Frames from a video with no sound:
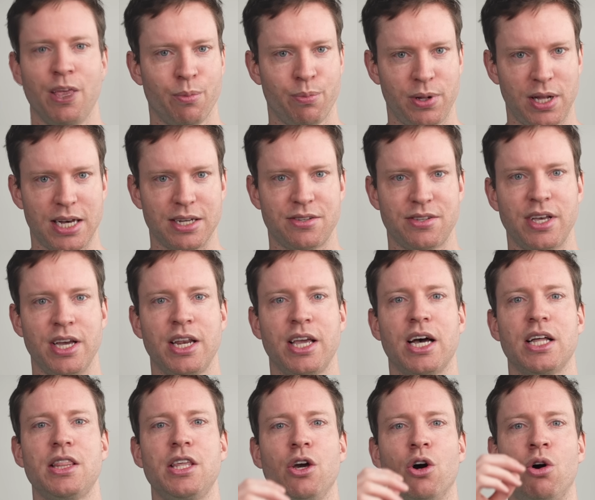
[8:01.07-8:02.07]
Plus, it
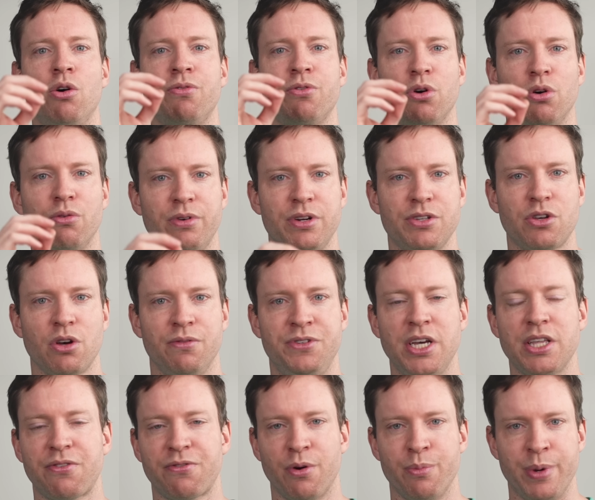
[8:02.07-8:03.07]
cut the overall risk of
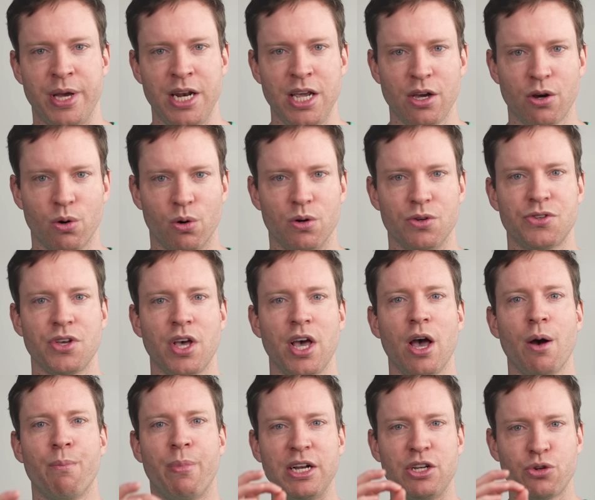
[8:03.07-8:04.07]
death from any cause
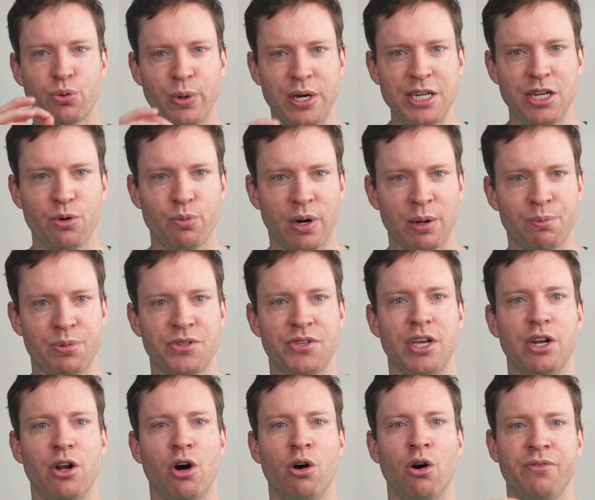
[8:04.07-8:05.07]
by
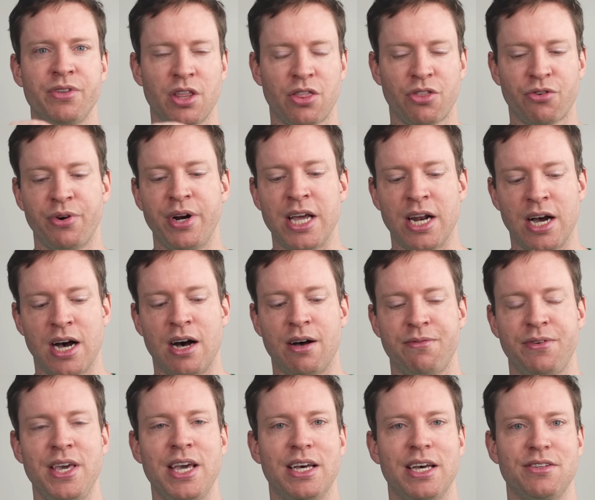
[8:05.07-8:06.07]
21% over the
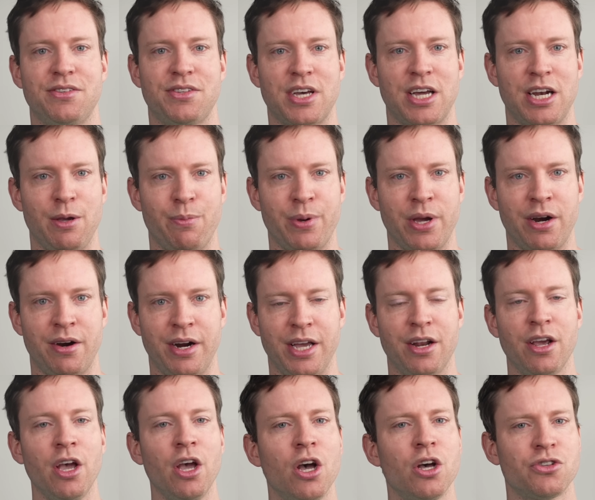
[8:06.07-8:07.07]
3.5 year study period.
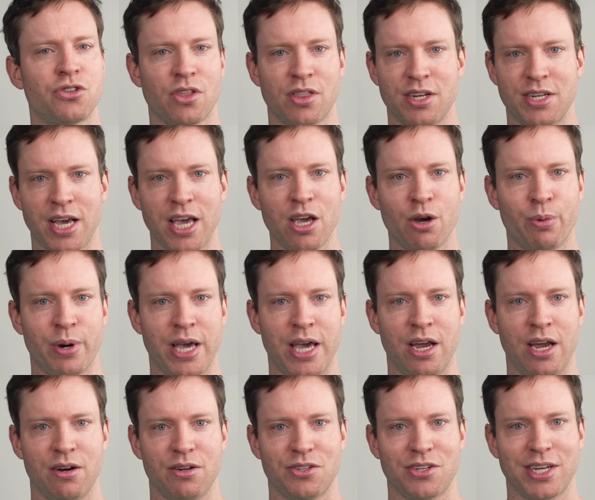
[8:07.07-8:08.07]
So the takeaway
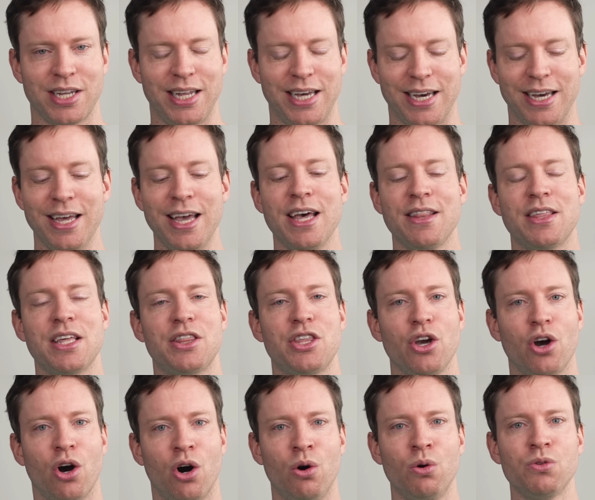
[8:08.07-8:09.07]
here is clear, that the
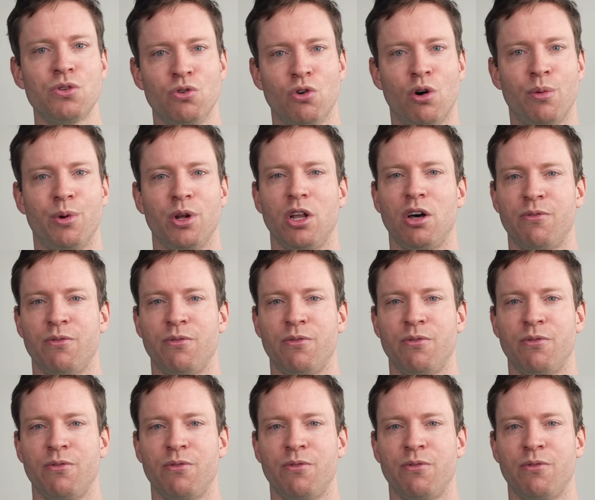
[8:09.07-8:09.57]
old normal